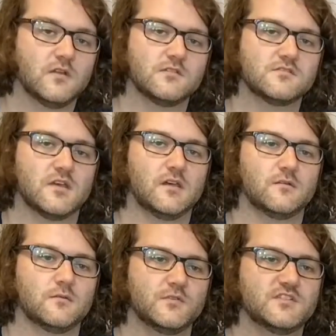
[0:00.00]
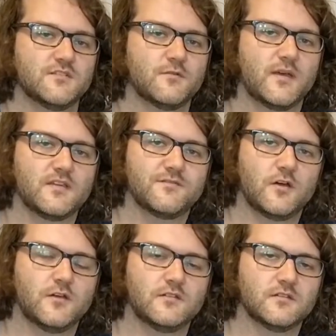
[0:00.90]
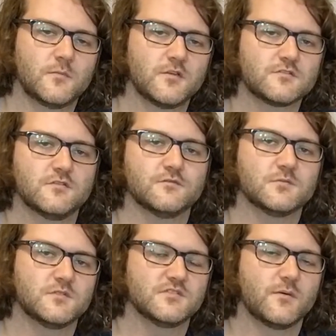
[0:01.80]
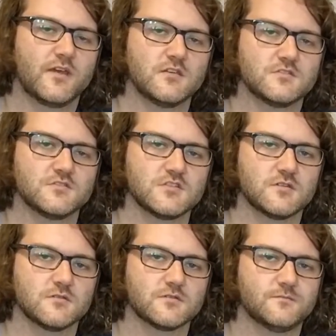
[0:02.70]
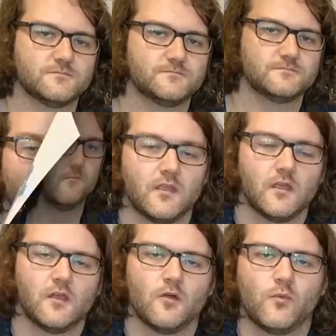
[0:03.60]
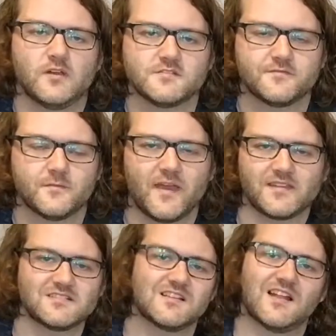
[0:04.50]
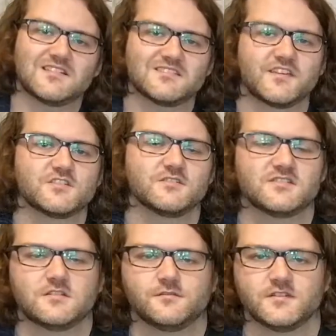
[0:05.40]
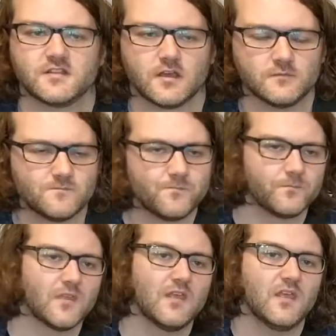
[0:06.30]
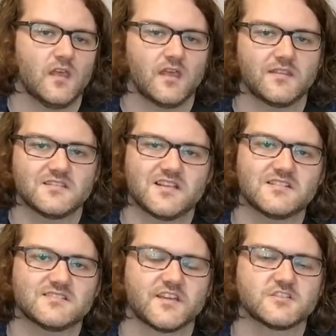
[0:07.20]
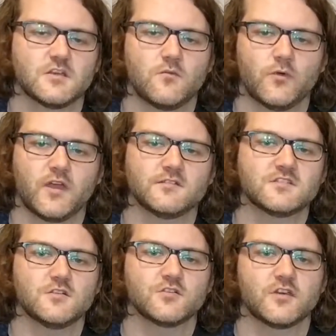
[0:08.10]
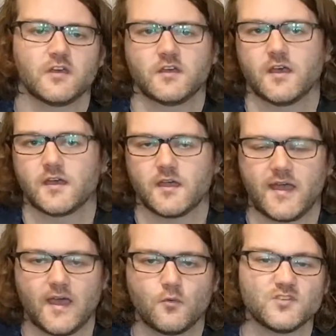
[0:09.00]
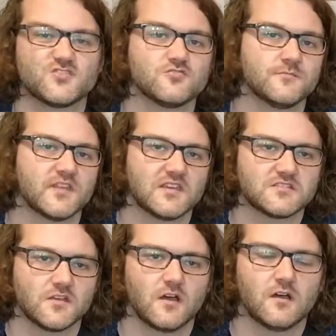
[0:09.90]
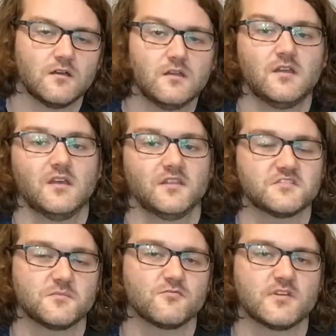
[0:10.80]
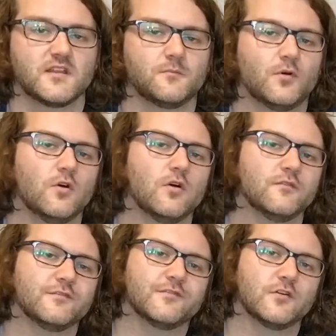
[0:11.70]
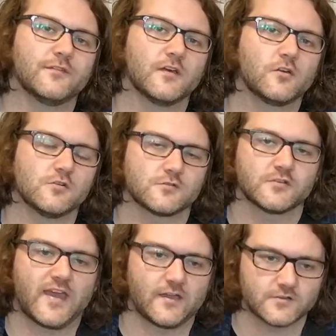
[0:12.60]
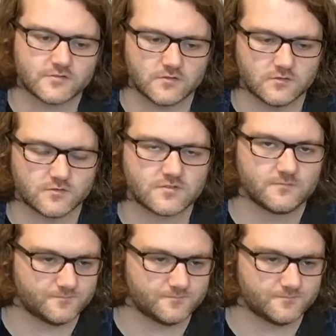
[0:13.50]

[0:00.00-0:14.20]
So whichever way you find the most comfortable is the way you should use. Well done for making it to the last section of this little video. In this last section, we're going to look at how we strum the guitar. It's going to be really important for the Chordal guitars course.